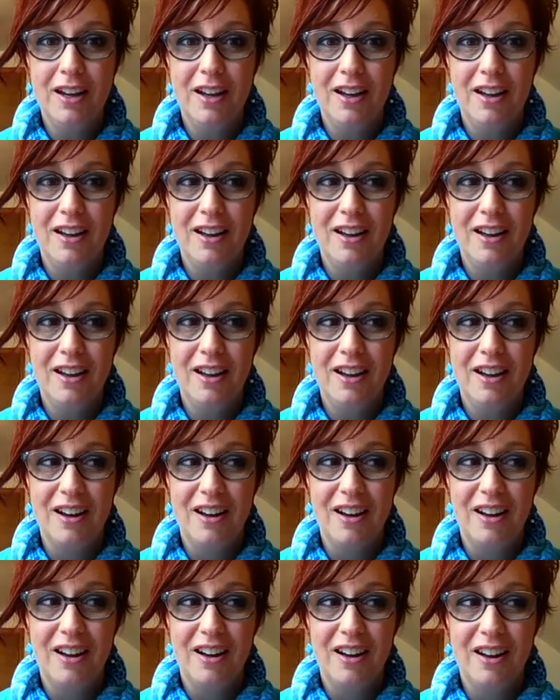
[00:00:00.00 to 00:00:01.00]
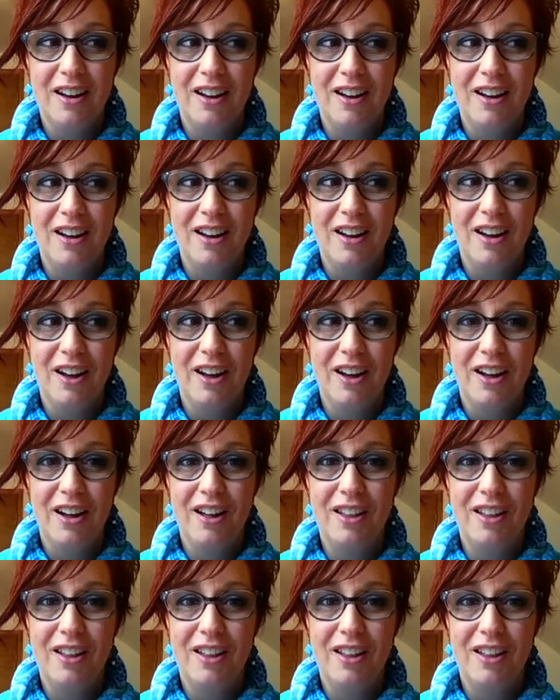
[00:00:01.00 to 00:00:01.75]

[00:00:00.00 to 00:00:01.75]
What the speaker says: Nothing is said.